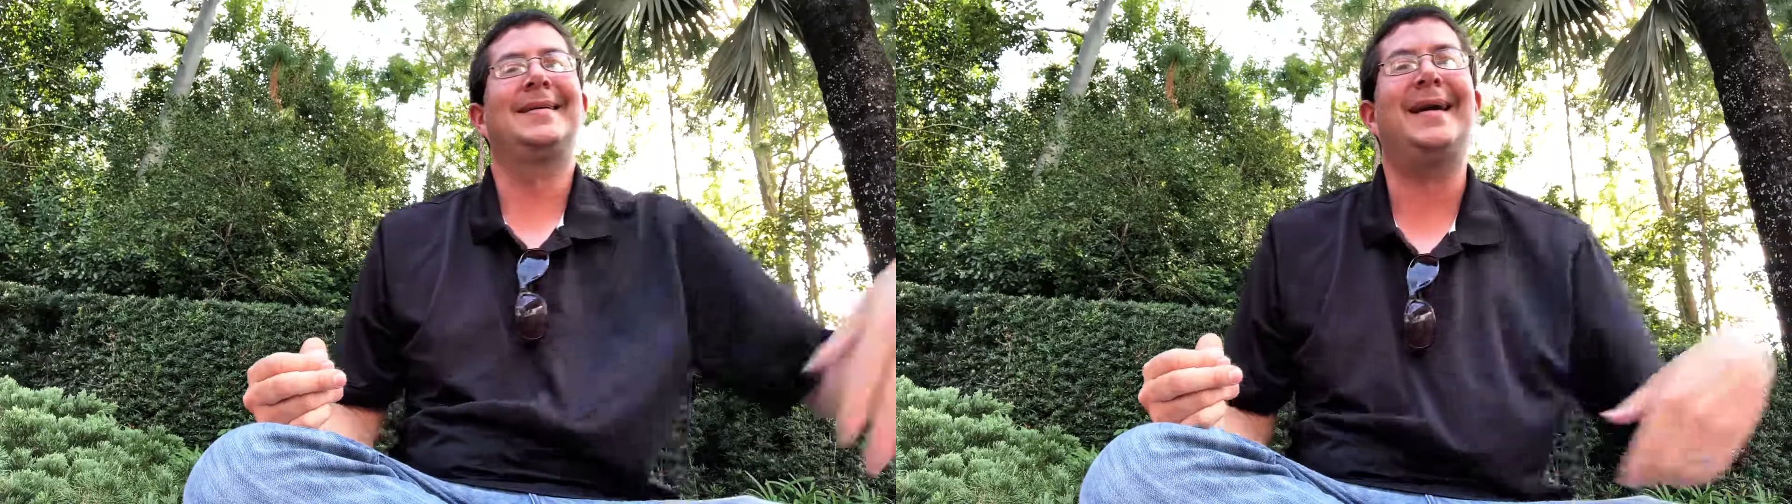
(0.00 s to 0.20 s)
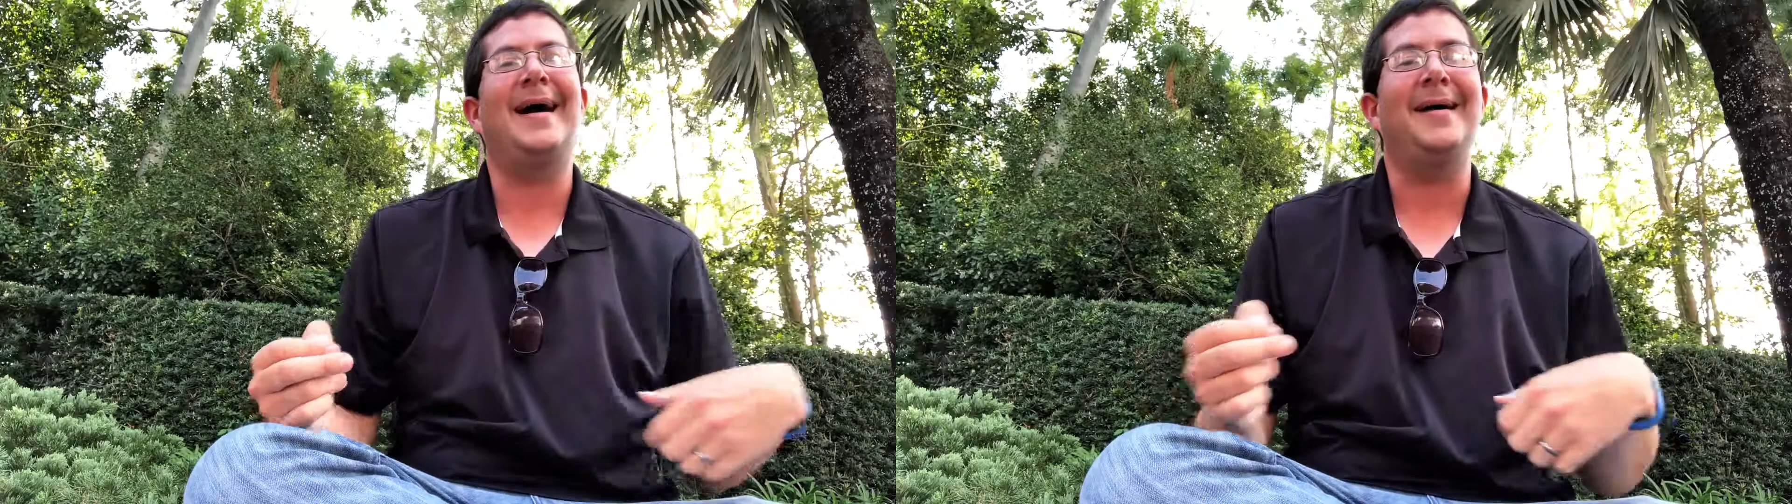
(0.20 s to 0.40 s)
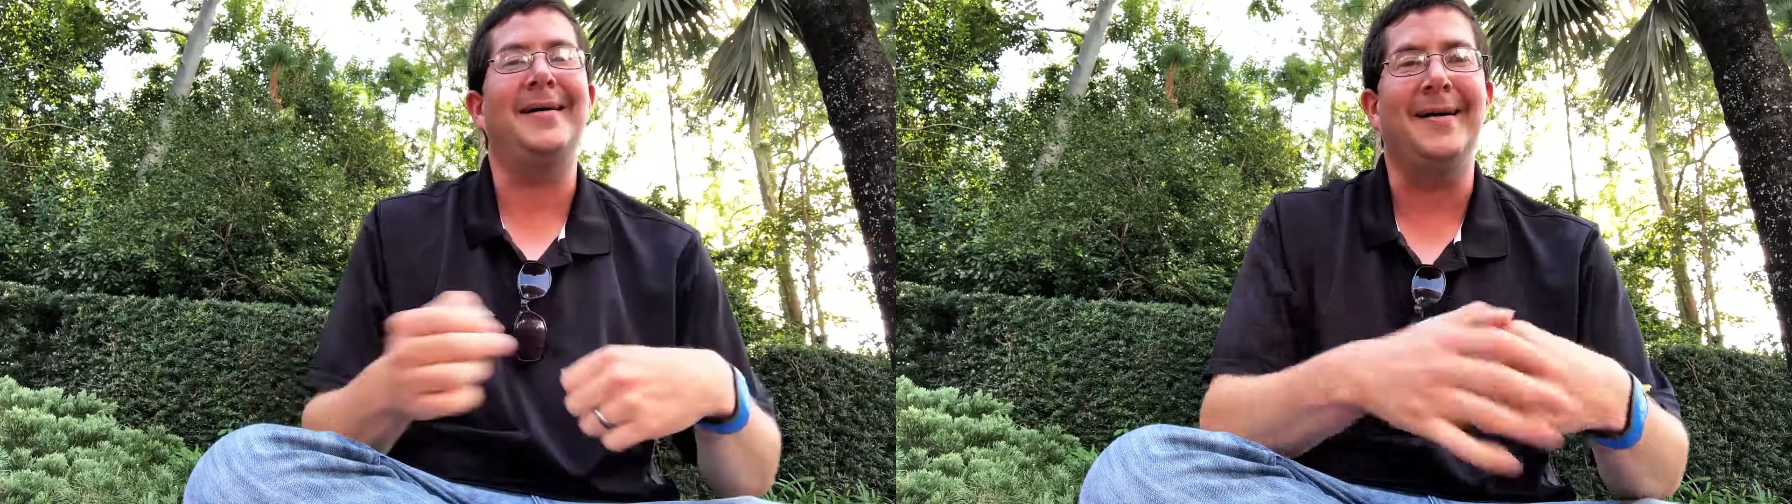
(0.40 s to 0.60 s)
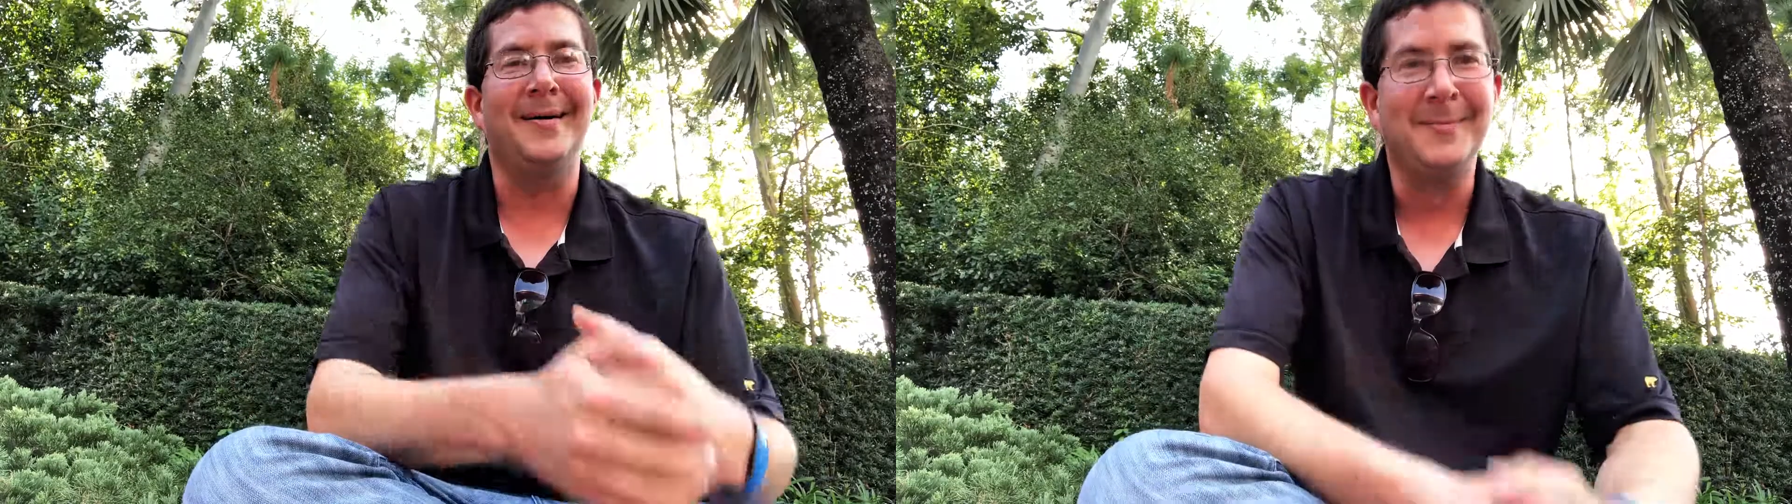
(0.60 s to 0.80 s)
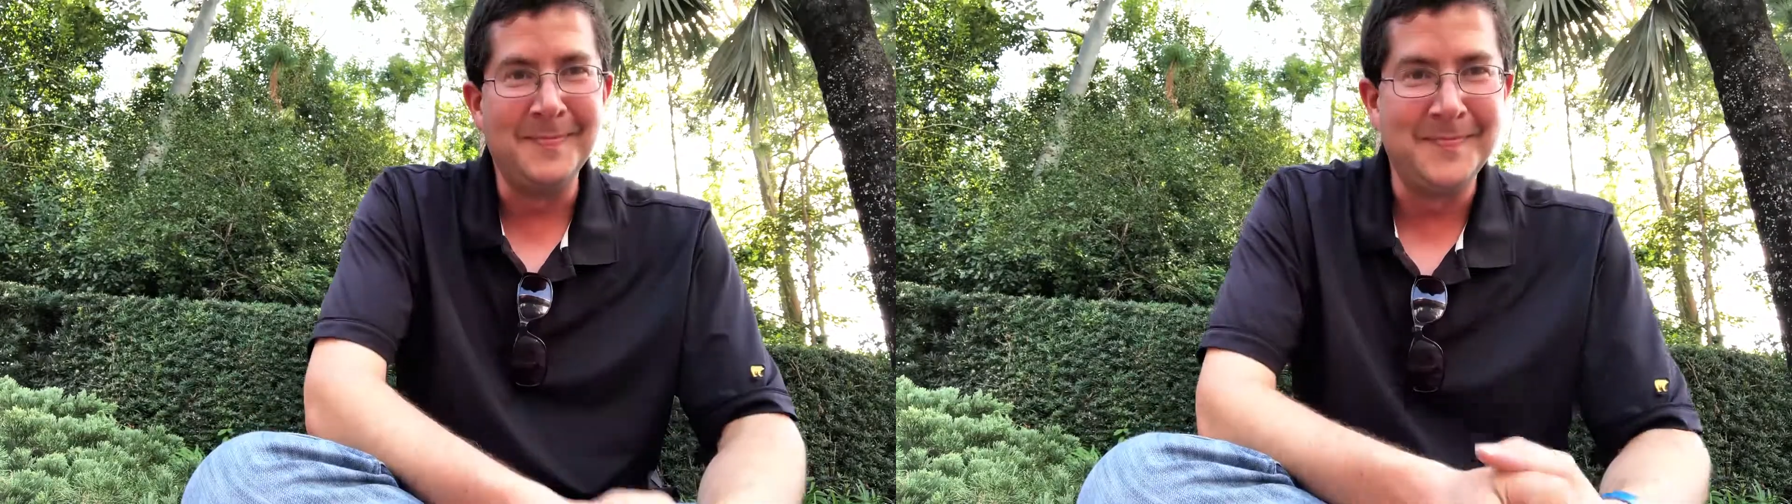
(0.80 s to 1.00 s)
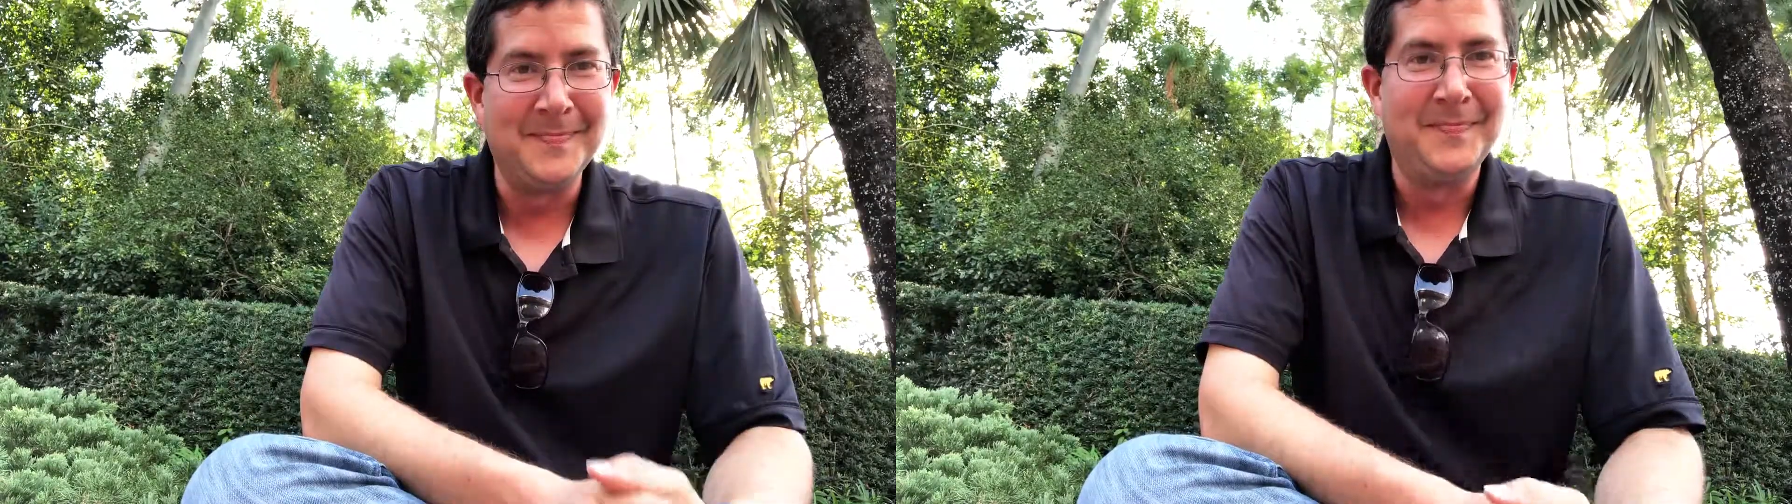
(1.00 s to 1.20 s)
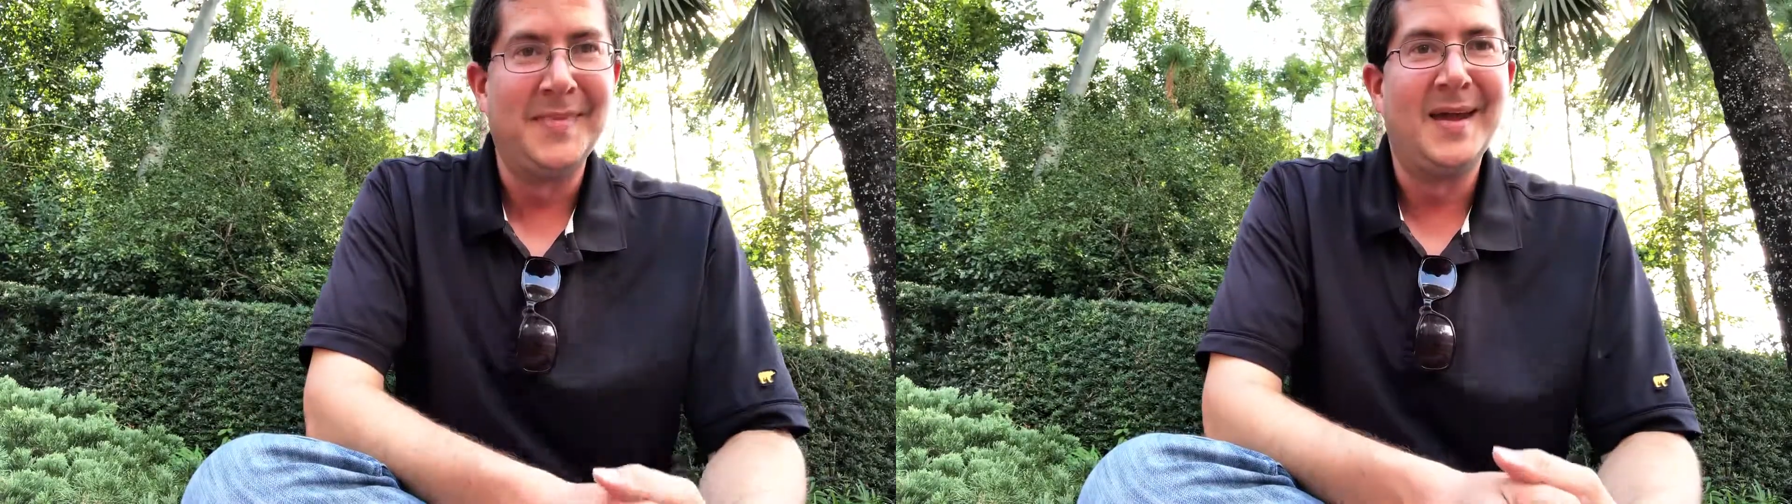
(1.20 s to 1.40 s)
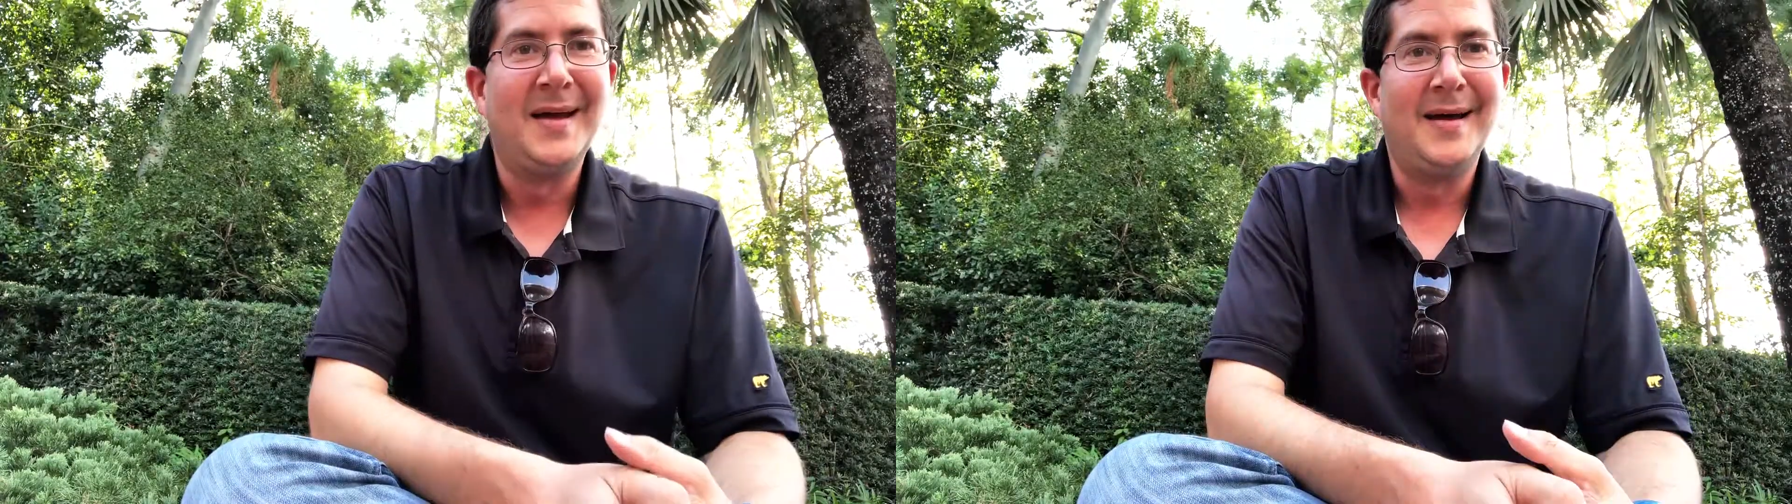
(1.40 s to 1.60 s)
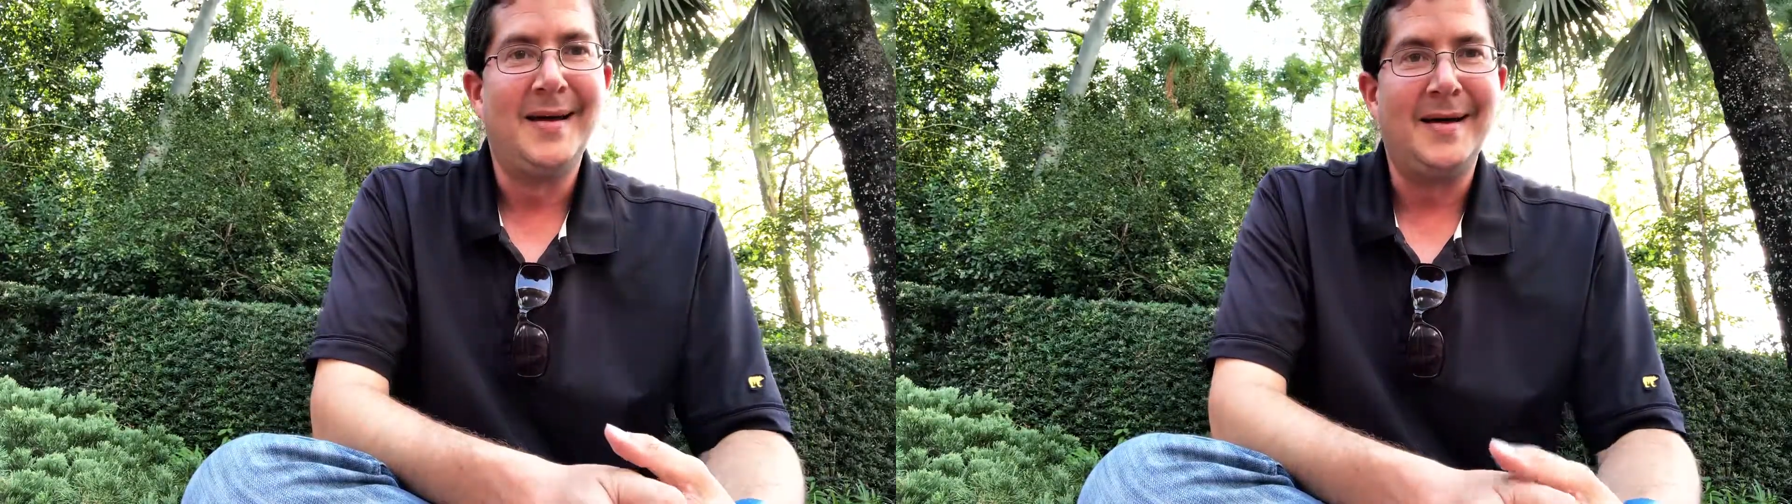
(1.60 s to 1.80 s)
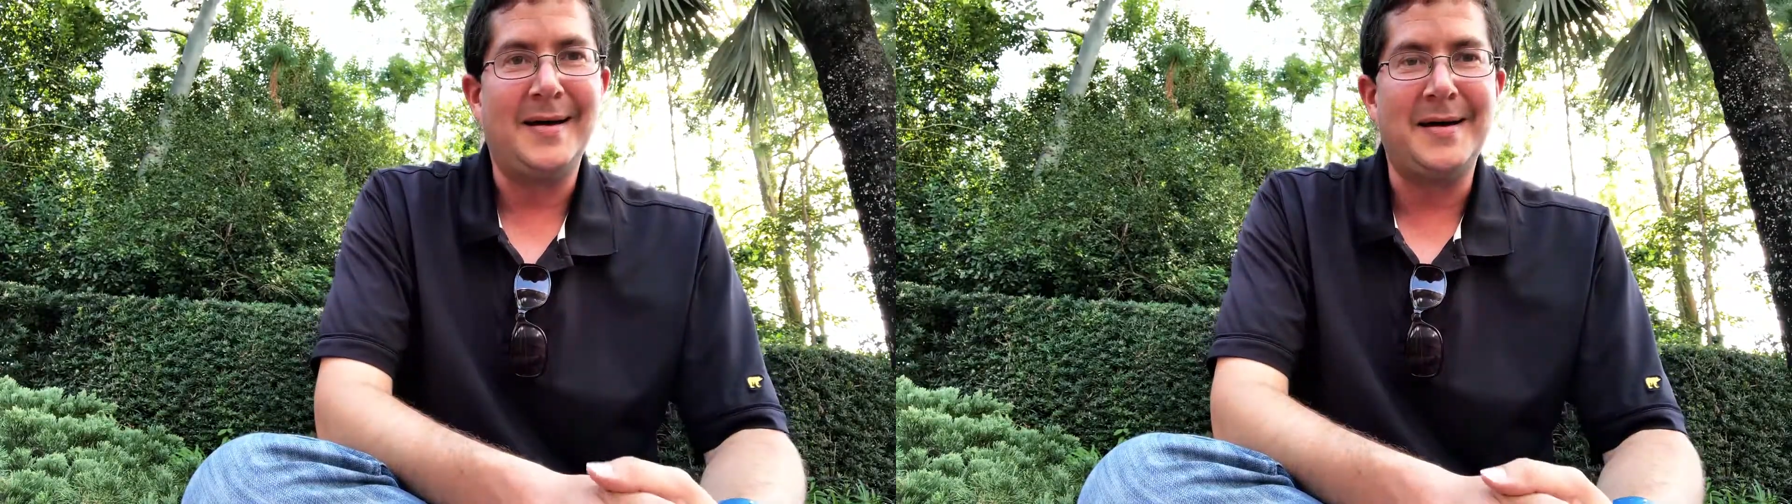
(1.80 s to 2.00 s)
Get out of here.
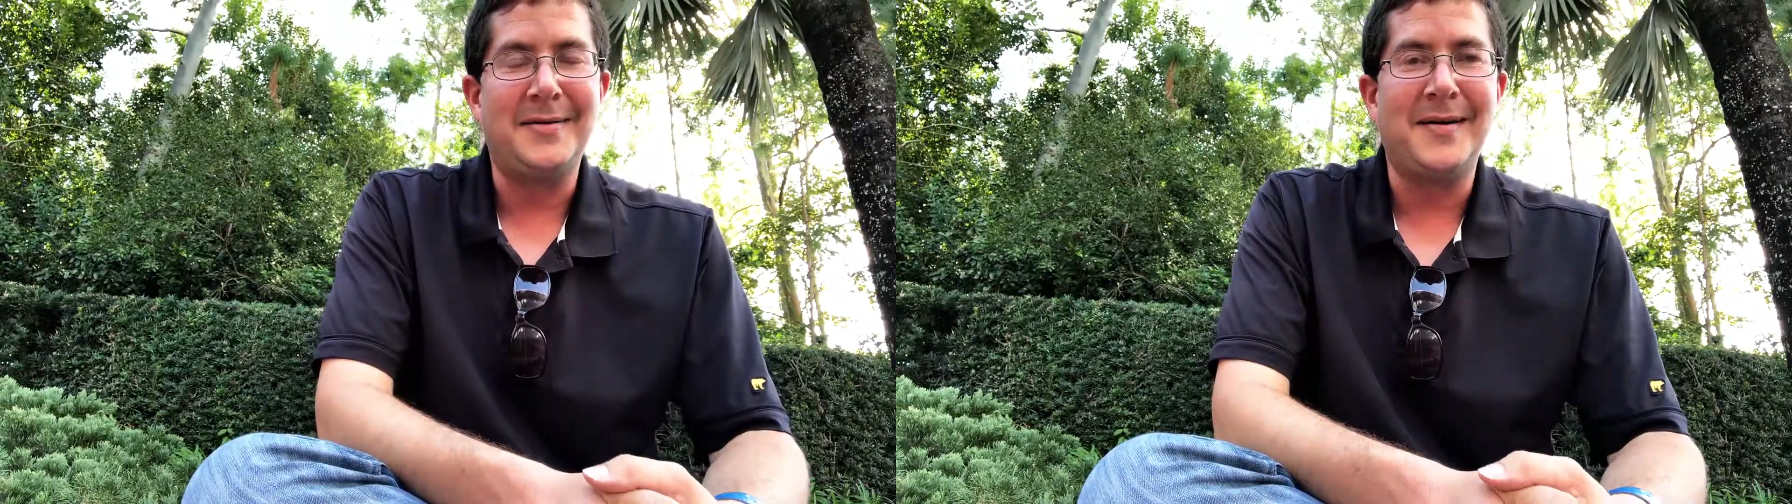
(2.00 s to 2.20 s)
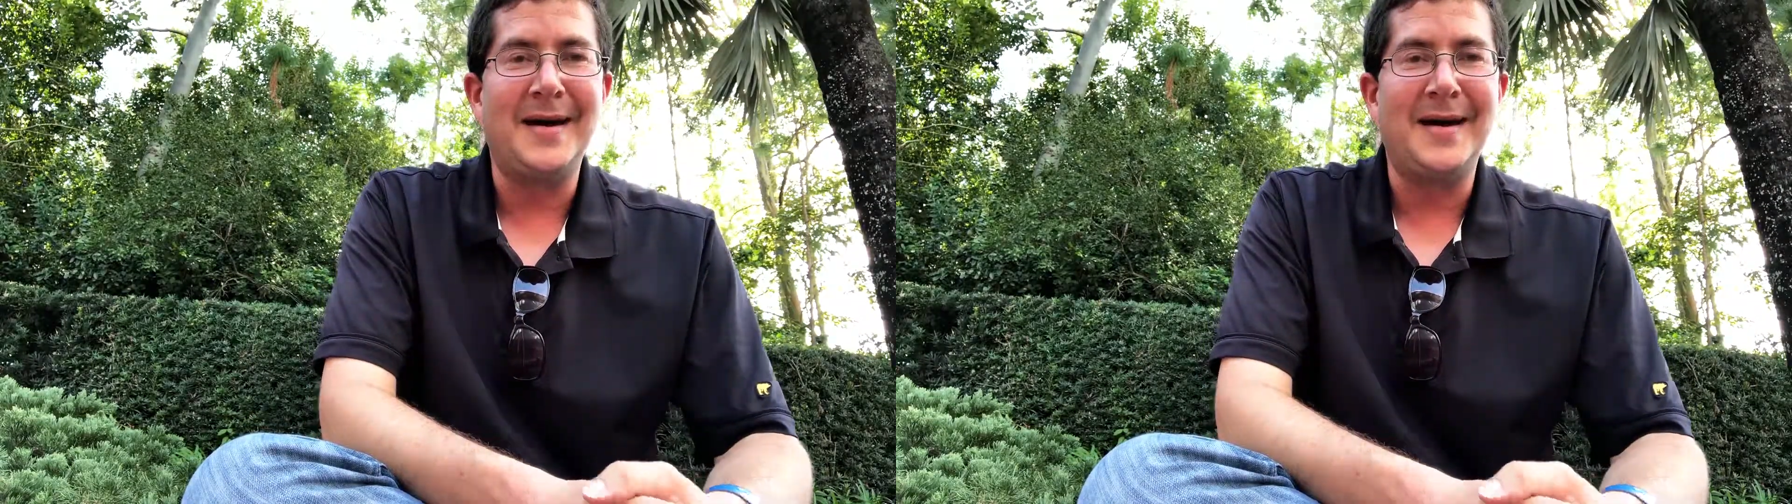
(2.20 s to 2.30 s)
All